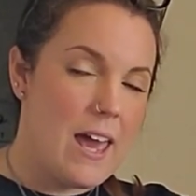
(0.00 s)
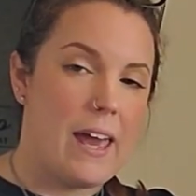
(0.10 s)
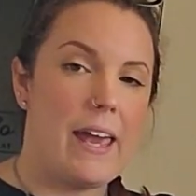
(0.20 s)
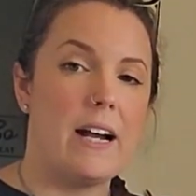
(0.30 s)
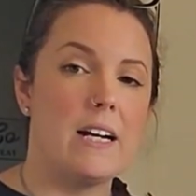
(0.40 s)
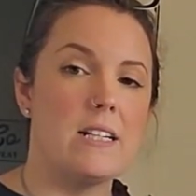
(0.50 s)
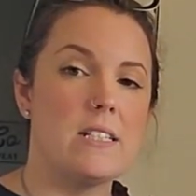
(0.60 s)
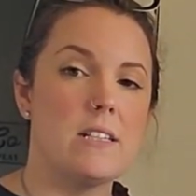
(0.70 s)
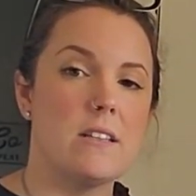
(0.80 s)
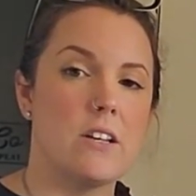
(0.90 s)
and
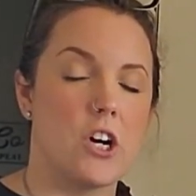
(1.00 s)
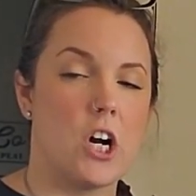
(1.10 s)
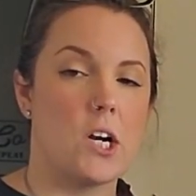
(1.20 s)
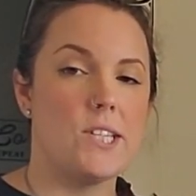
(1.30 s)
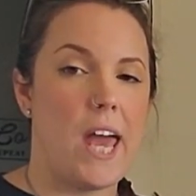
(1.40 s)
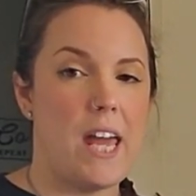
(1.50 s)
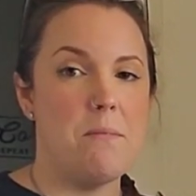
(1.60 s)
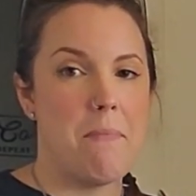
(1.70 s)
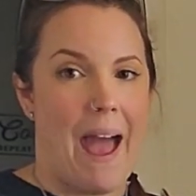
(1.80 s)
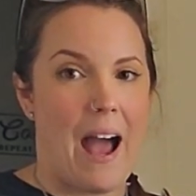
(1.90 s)
there are
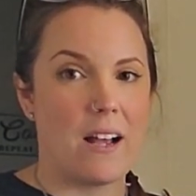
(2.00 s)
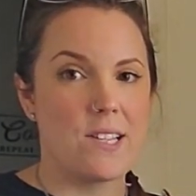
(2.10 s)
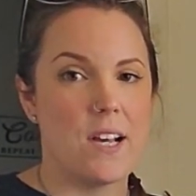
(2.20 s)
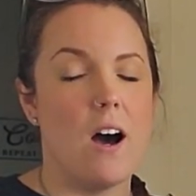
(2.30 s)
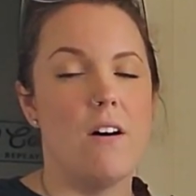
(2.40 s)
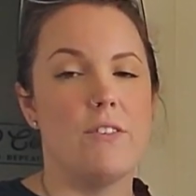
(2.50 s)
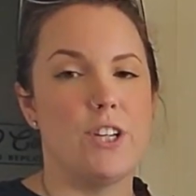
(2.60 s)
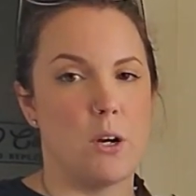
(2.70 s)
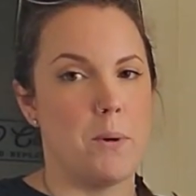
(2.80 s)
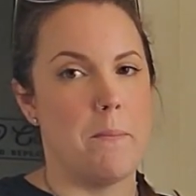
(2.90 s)
10 bags of
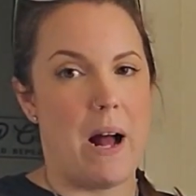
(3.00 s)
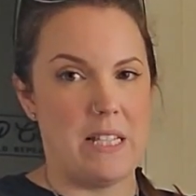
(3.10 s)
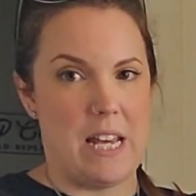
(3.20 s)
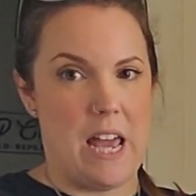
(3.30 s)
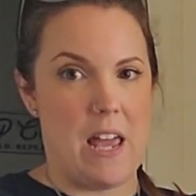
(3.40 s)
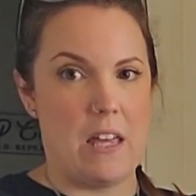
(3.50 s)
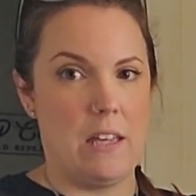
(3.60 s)
yerba mate.